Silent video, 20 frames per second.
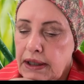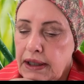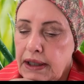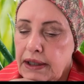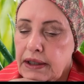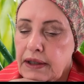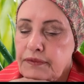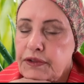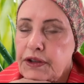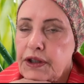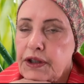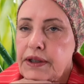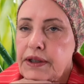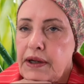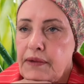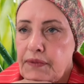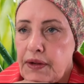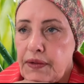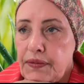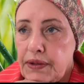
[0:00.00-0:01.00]
And I've done
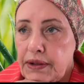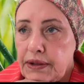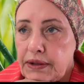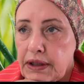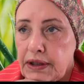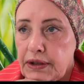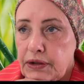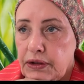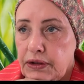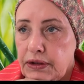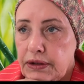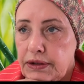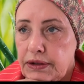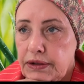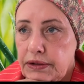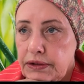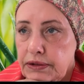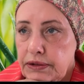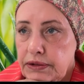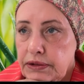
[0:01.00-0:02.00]
everything I could.
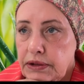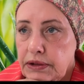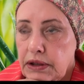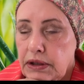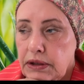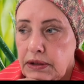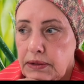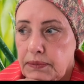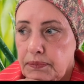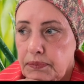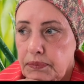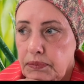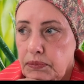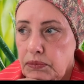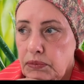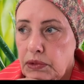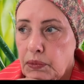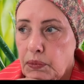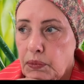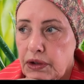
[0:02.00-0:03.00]
Um,
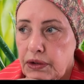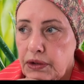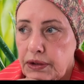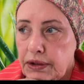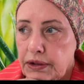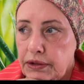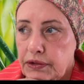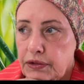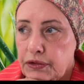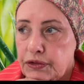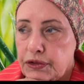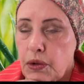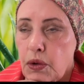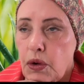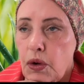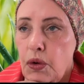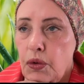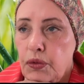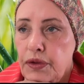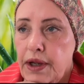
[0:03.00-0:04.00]
we're working, there's a
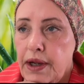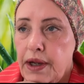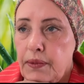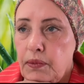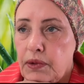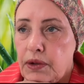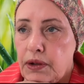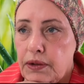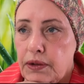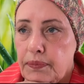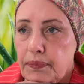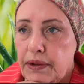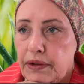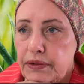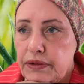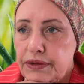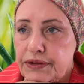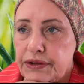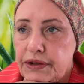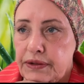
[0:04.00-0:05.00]
whole network,
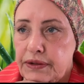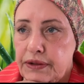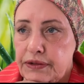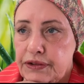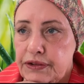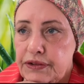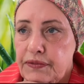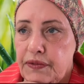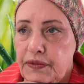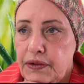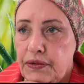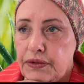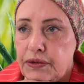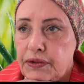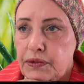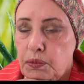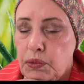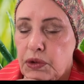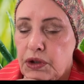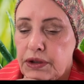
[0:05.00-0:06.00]
military and
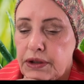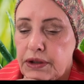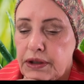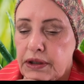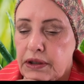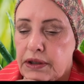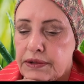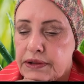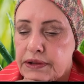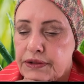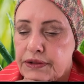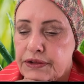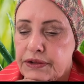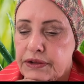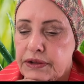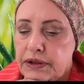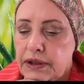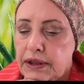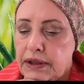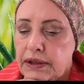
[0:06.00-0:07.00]
civilian, working on this.
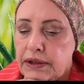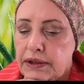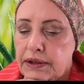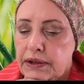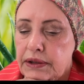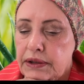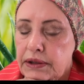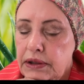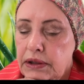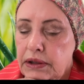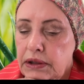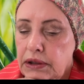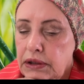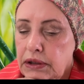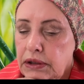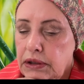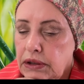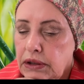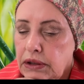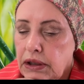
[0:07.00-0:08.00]
And
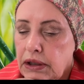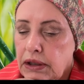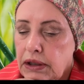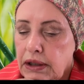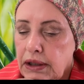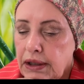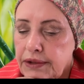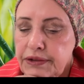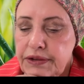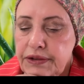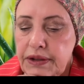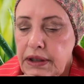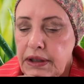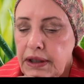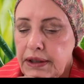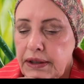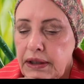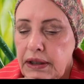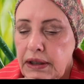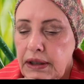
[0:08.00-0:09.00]
I said,
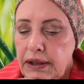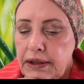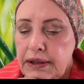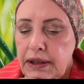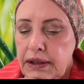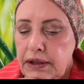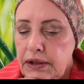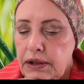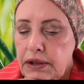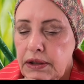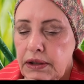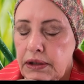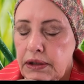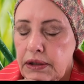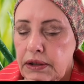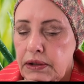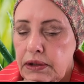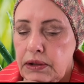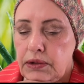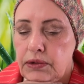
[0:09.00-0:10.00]
I, I can't
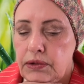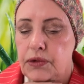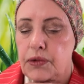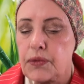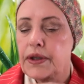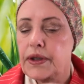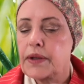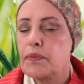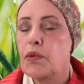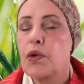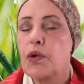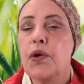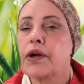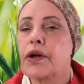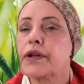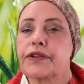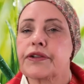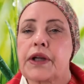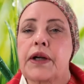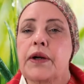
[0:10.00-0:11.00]
do anymore
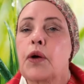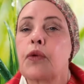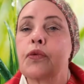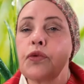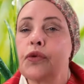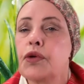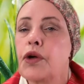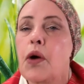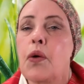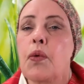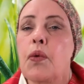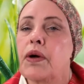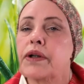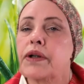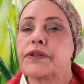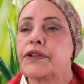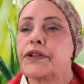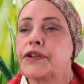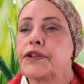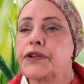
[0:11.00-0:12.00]
because I don't know
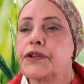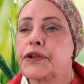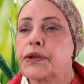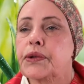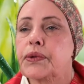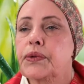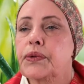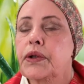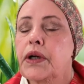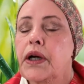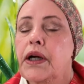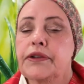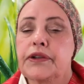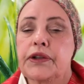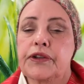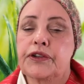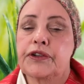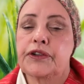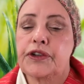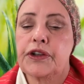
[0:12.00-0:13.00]
what to do. I,
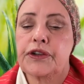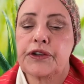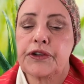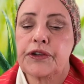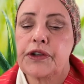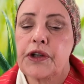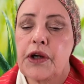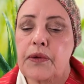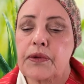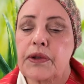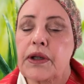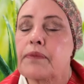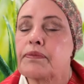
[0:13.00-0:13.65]
I just don't.